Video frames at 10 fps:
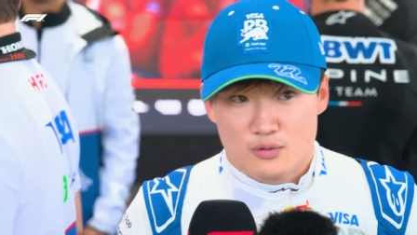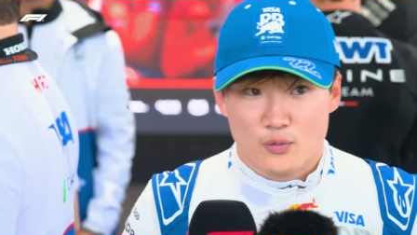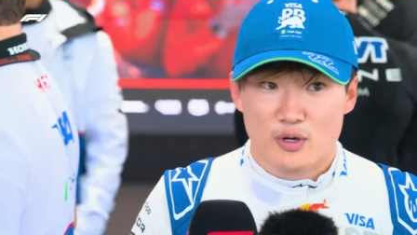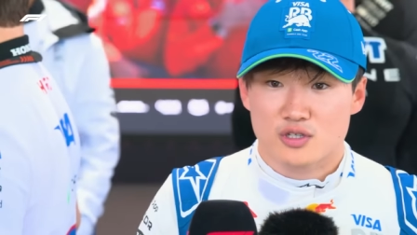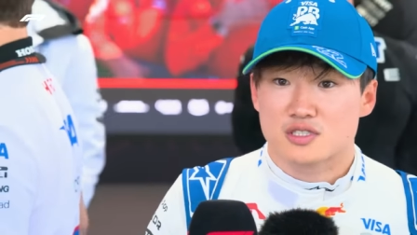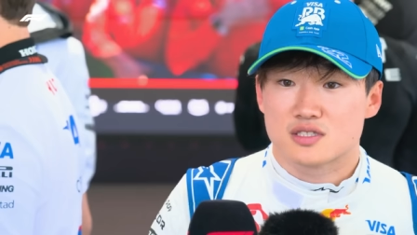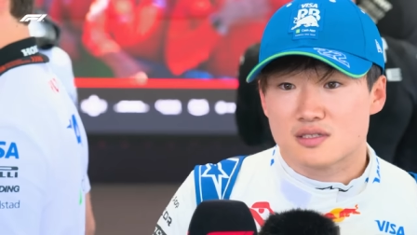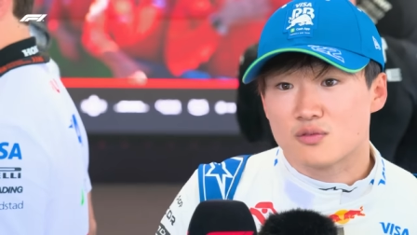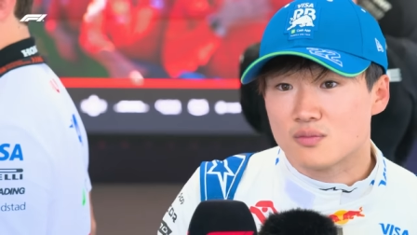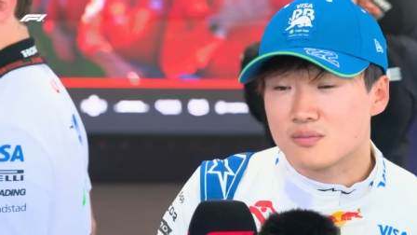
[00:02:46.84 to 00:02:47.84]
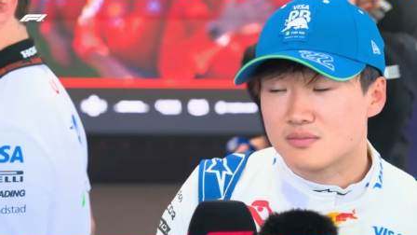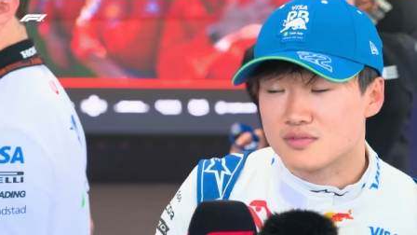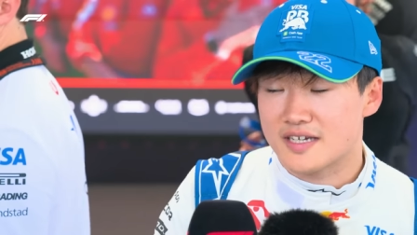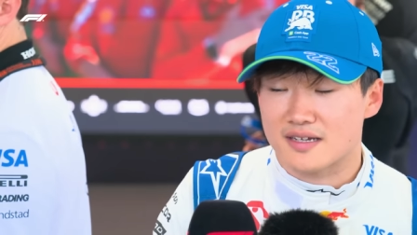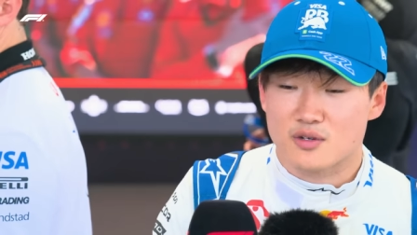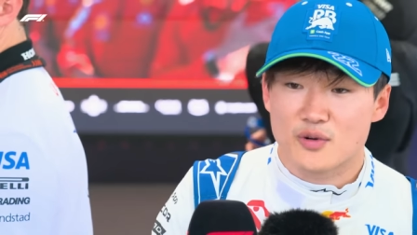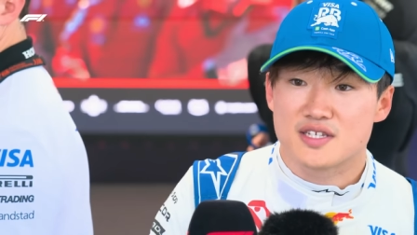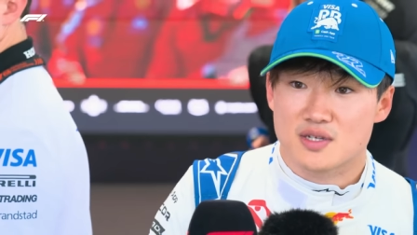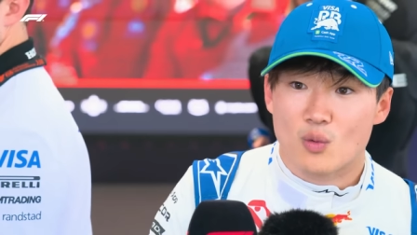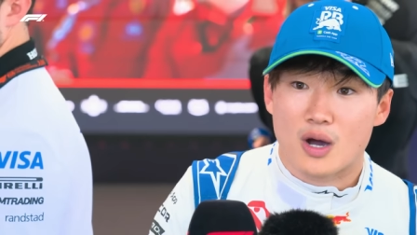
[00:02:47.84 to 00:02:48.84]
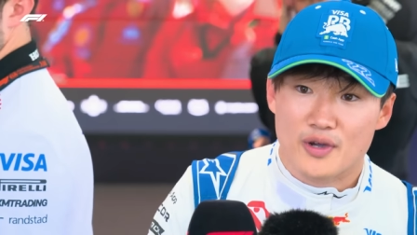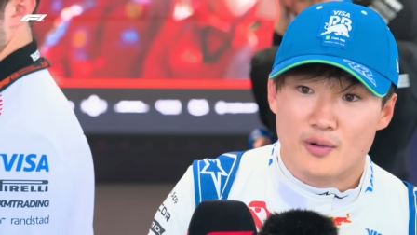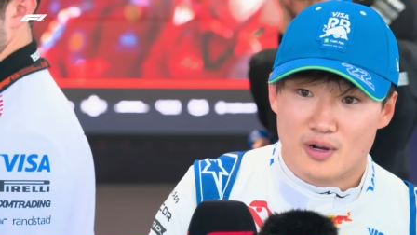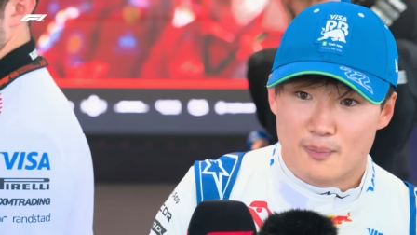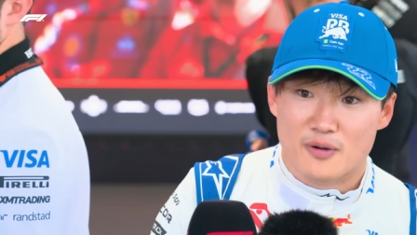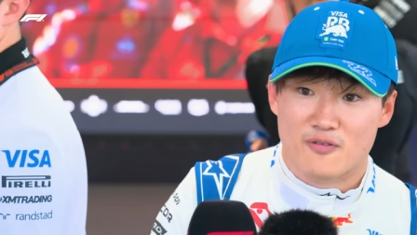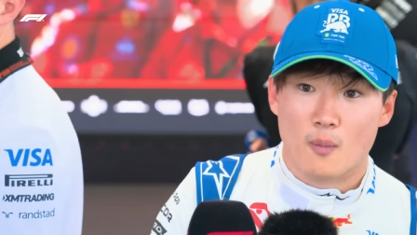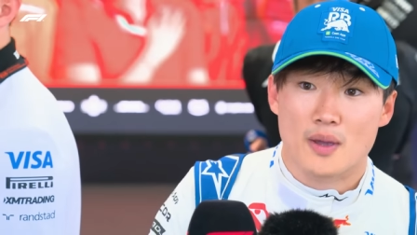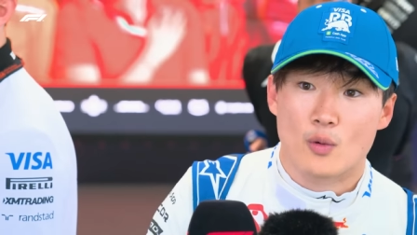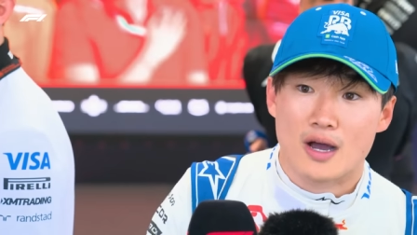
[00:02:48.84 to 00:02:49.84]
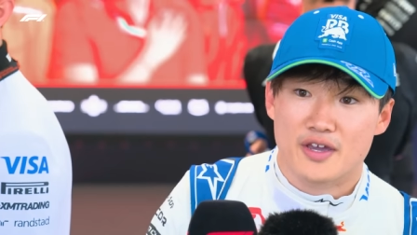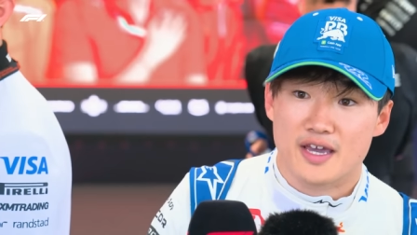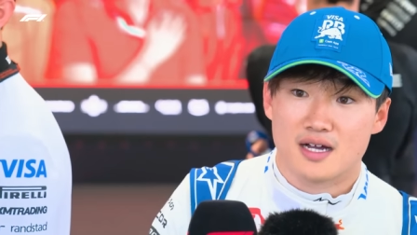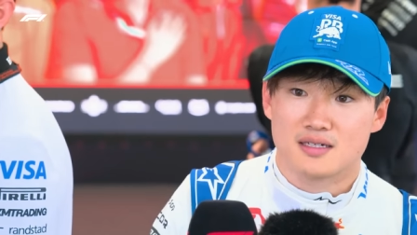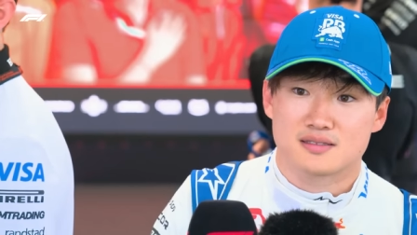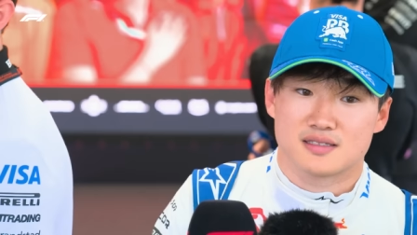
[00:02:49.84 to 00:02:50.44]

we will check the reason why we were performing well here,